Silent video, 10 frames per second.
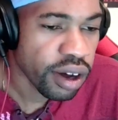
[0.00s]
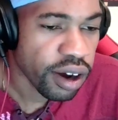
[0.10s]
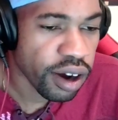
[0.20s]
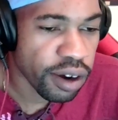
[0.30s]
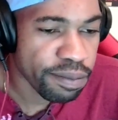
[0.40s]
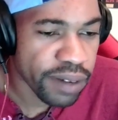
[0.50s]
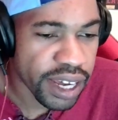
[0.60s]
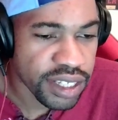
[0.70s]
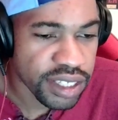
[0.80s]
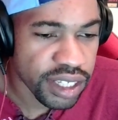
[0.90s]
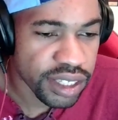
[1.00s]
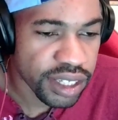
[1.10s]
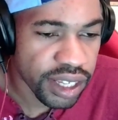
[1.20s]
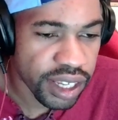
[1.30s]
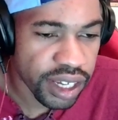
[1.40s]
uh, fans in
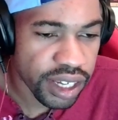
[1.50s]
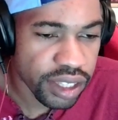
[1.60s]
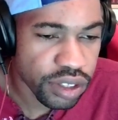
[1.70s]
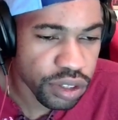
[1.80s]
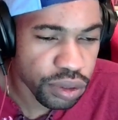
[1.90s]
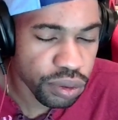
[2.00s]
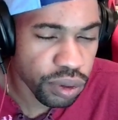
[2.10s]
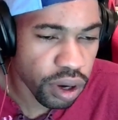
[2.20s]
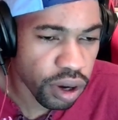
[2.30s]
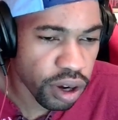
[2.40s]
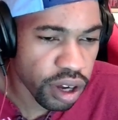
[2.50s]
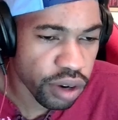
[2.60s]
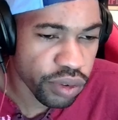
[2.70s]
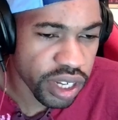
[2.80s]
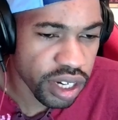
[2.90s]
Tele 2 uh,
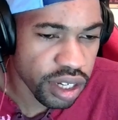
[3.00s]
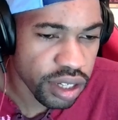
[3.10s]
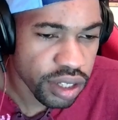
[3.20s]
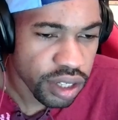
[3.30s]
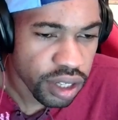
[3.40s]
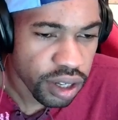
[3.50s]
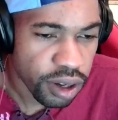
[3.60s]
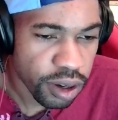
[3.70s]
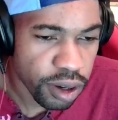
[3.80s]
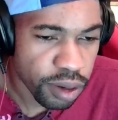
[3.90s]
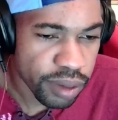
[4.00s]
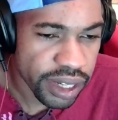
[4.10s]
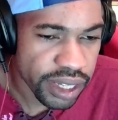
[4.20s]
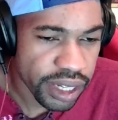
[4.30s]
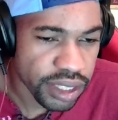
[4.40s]
Arena um,
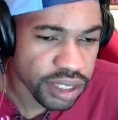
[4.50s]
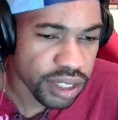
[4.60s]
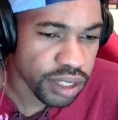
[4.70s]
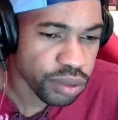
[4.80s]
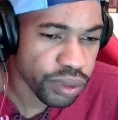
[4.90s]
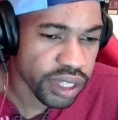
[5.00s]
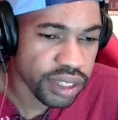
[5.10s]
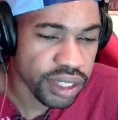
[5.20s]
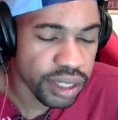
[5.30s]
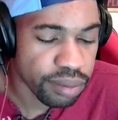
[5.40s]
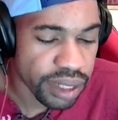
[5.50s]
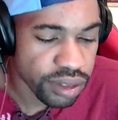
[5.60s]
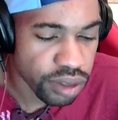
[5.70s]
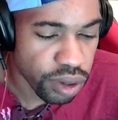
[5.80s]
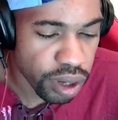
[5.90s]
against uh, Twente, man.
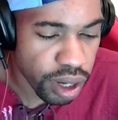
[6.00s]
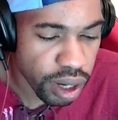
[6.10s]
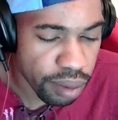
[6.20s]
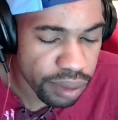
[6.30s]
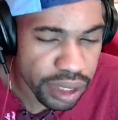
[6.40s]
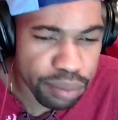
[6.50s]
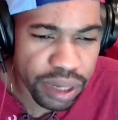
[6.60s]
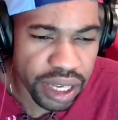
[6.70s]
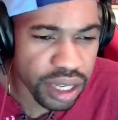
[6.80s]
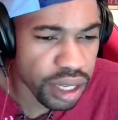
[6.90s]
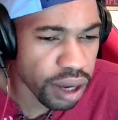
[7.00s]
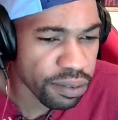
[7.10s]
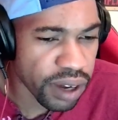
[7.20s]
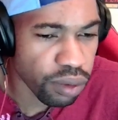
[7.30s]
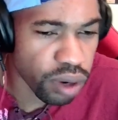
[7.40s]
So um, they play, I
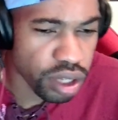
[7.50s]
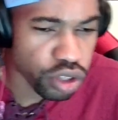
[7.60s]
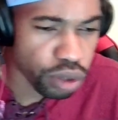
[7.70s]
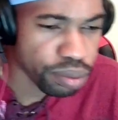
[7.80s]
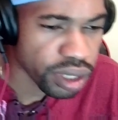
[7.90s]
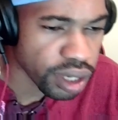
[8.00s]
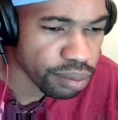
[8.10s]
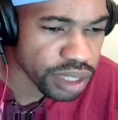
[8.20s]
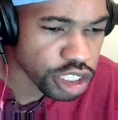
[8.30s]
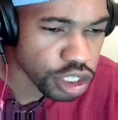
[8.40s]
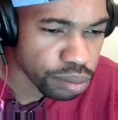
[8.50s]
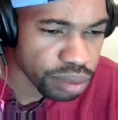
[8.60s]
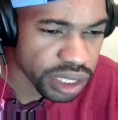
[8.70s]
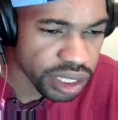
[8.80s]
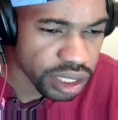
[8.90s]
forgot what European competition they're
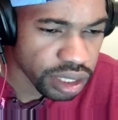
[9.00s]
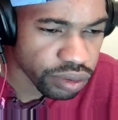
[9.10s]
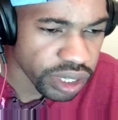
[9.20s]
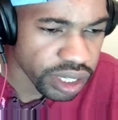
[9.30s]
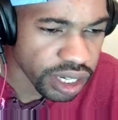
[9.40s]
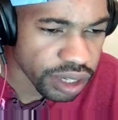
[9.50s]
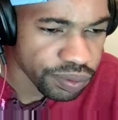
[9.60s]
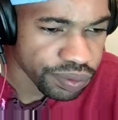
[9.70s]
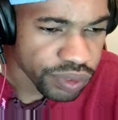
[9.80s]
playing in right now.